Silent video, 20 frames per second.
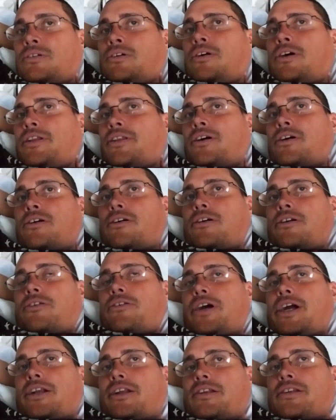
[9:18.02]
on the
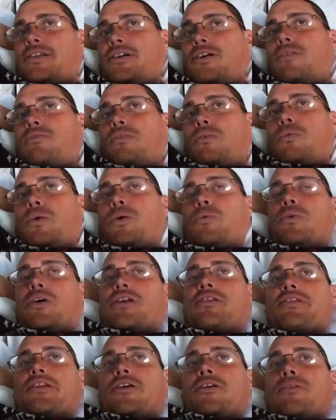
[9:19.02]
contract itself, of what
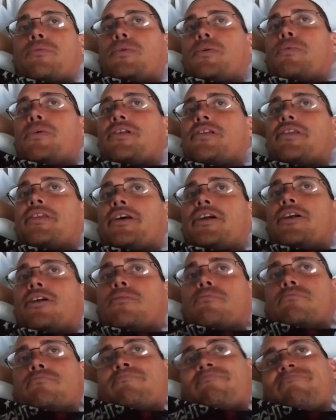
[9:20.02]
was there and what wasn't
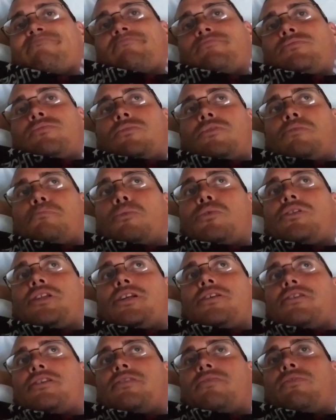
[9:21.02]
there. It's mostly
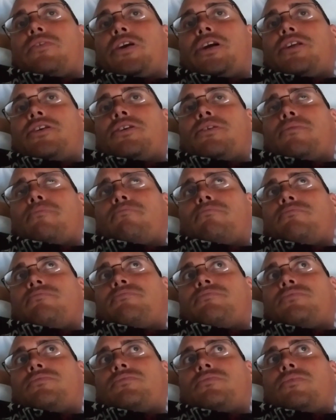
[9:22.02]
just the fridge,
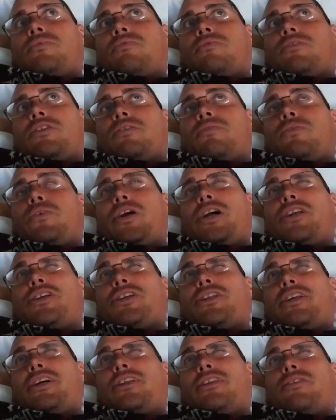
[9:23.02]

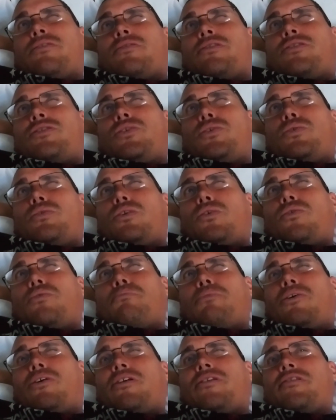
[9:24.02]
and then there was 2 load
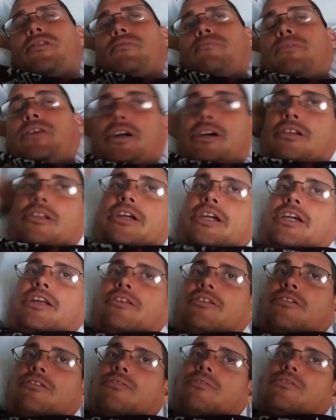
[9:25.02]
bars that click
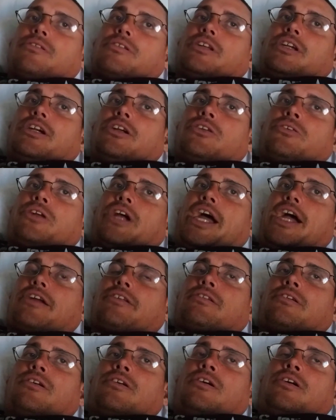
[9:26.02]
into those
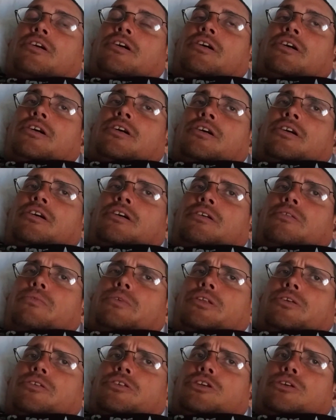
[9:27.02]
E-tracks
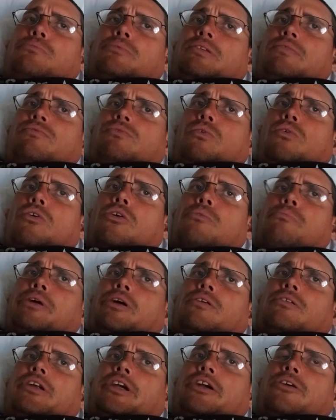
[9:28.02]
when there should be 4,
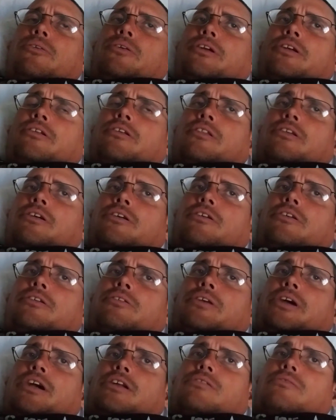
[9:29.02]
apparently, according to the
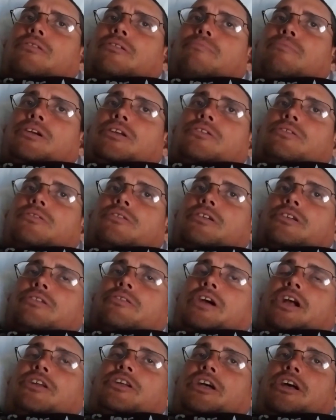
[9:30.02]
contract. So I made sure to
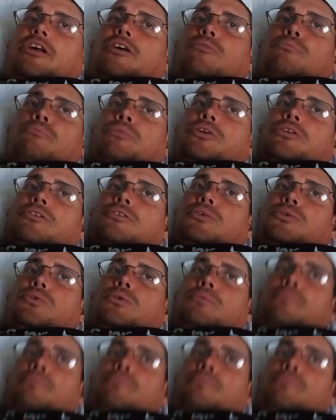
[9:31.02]
scratch that out and put 2.